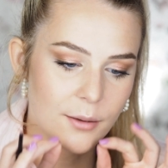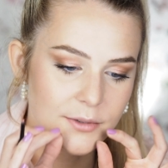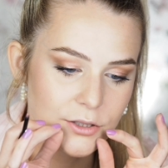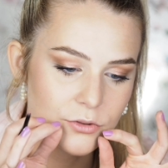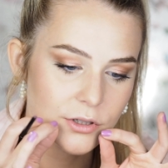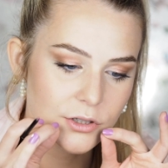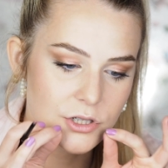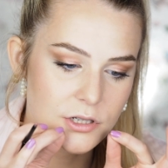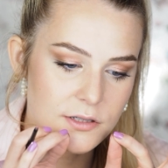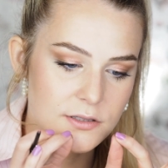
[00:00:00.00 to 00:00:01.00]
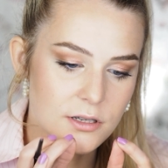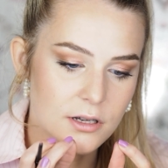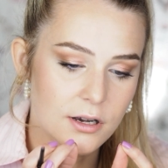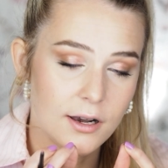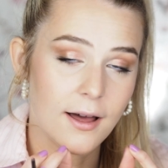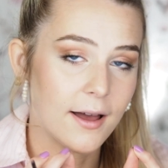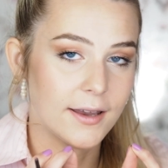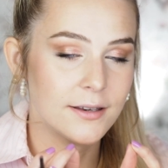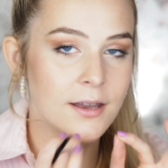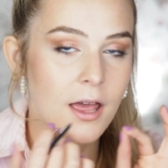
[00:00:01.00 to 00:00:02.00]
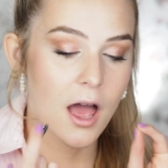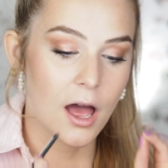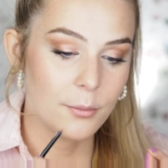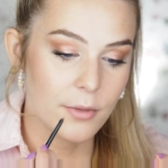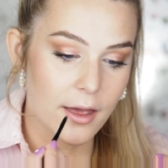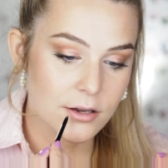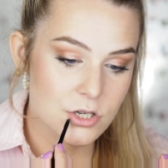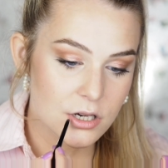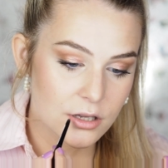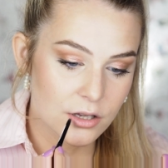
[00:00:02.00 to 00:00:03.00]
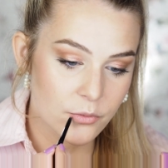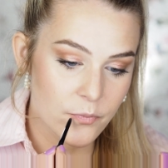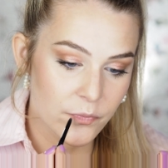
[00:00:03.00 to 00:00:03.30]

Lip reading: I'm not doing just a line, I'm actually